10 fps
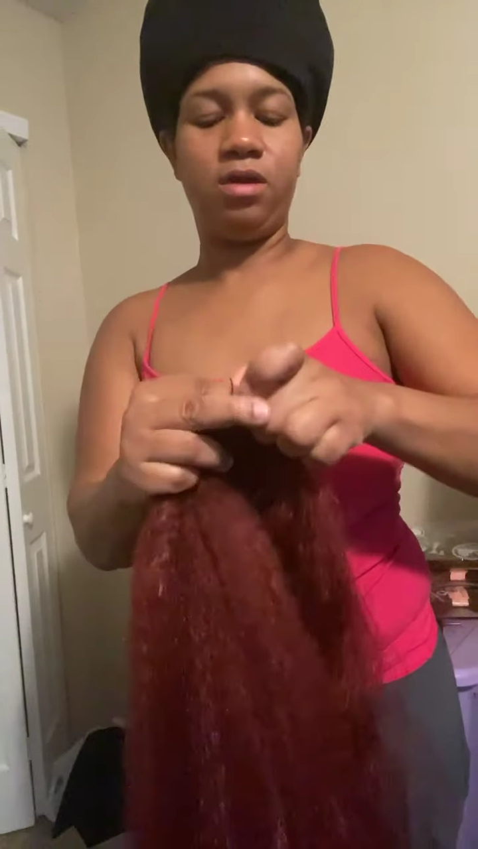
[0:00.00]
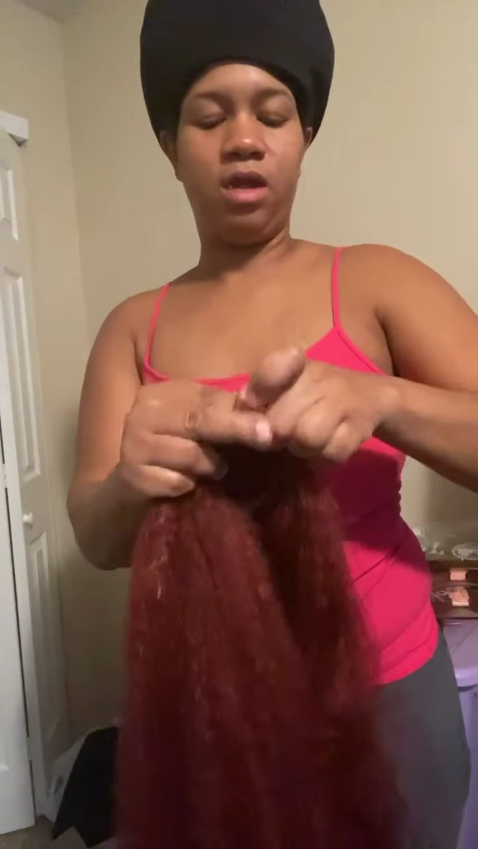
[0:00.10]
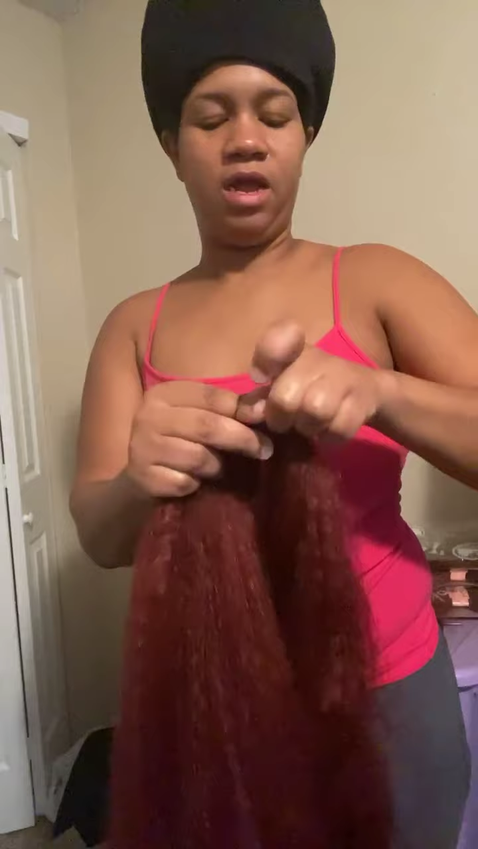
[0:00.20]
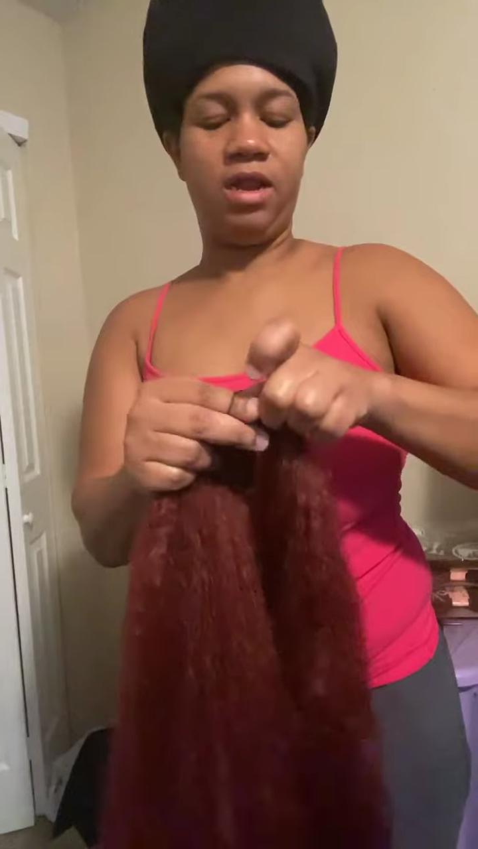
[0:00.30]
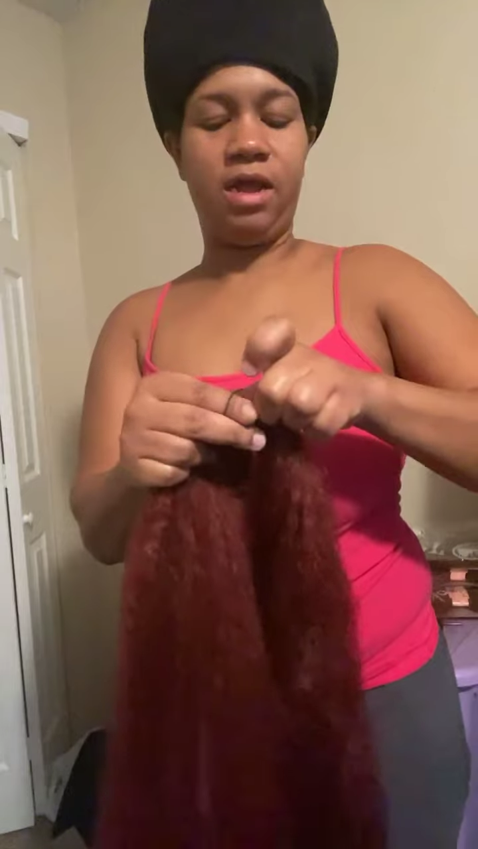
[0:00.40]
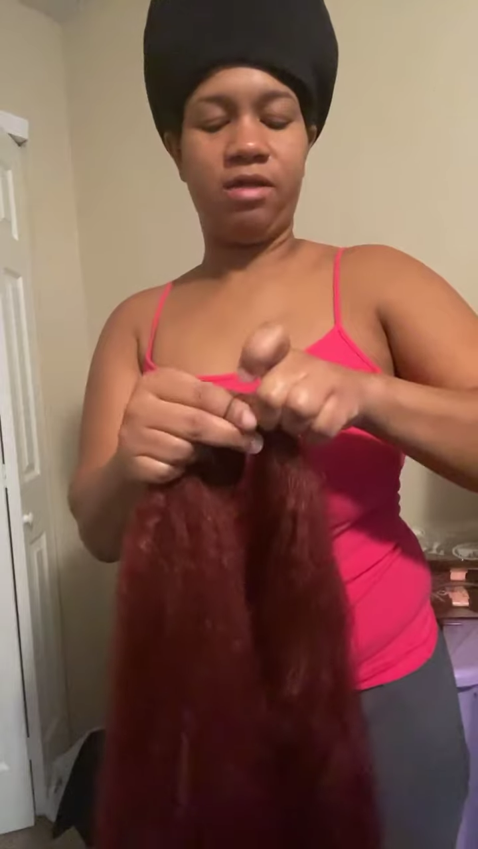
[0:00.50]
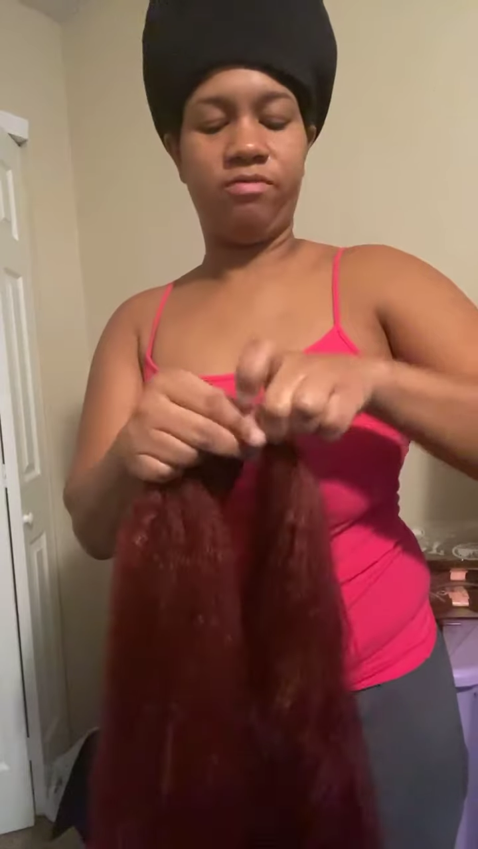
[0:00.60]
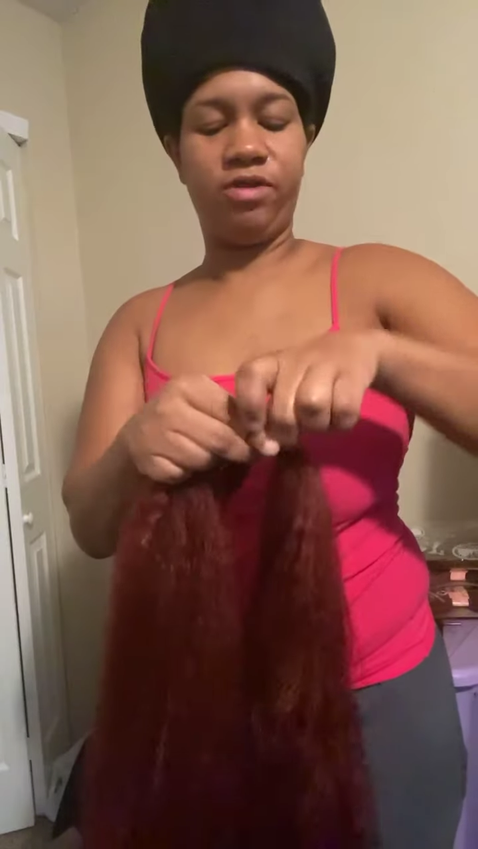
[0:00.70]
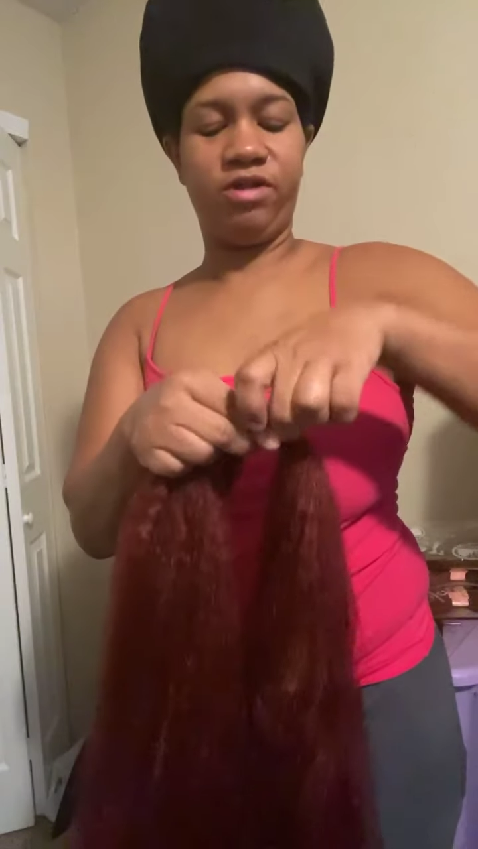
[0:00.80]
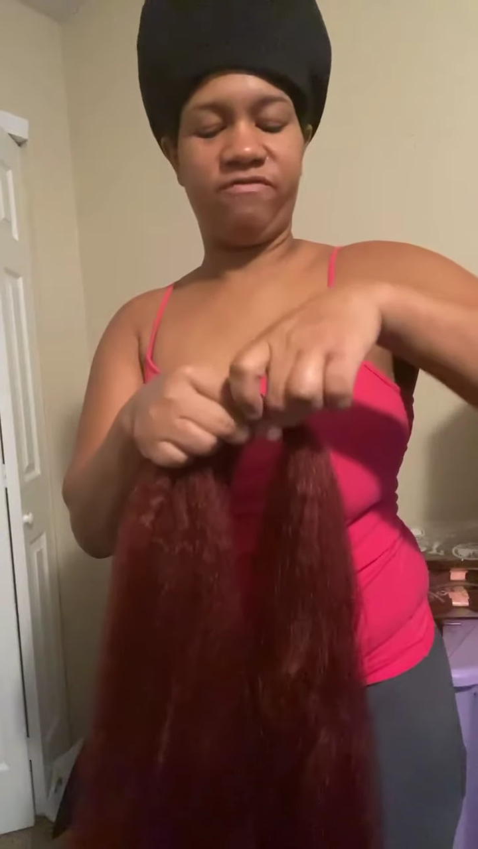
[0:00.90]
and that's
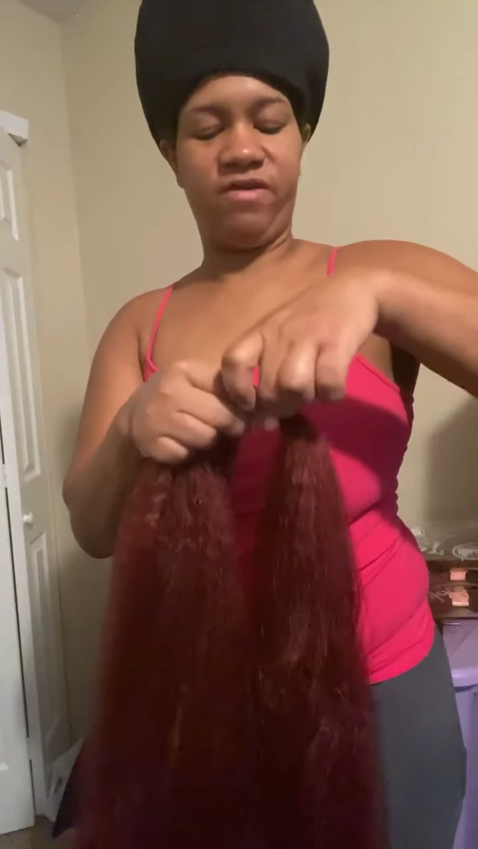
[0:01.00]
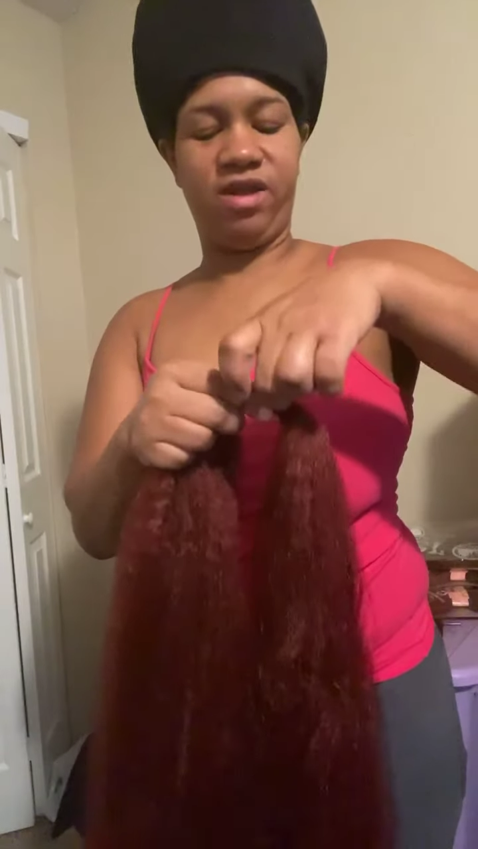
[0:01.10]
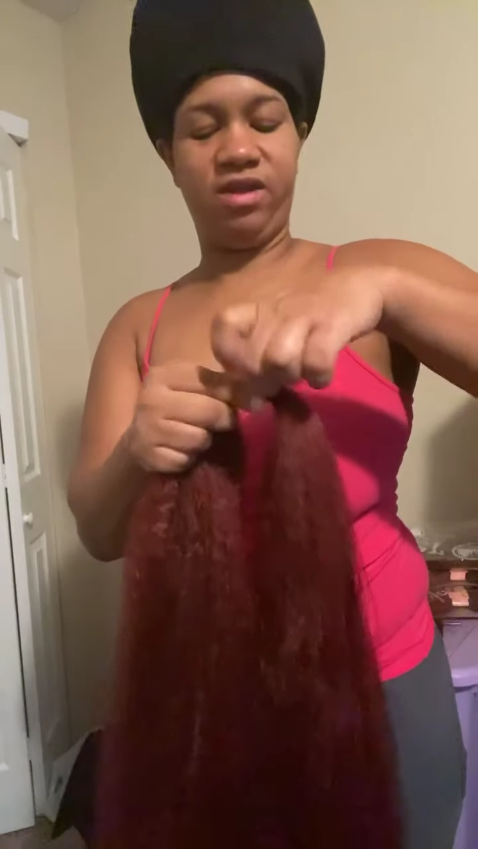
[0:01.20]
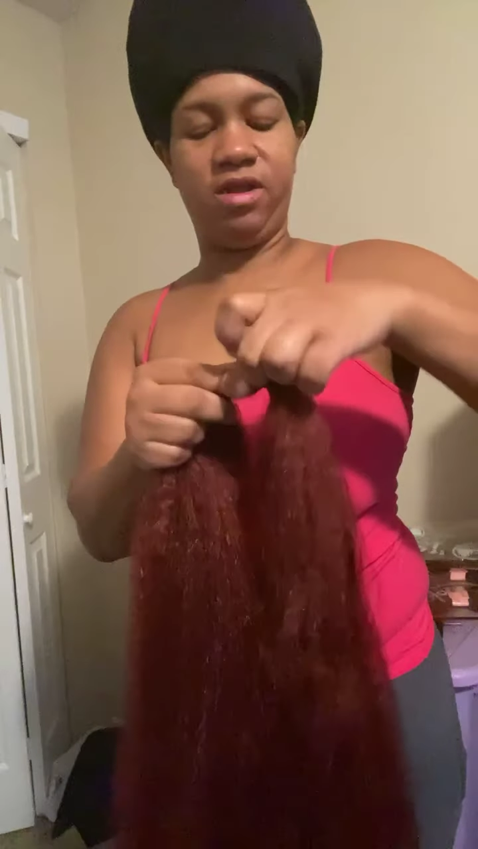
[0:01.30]
which is fine.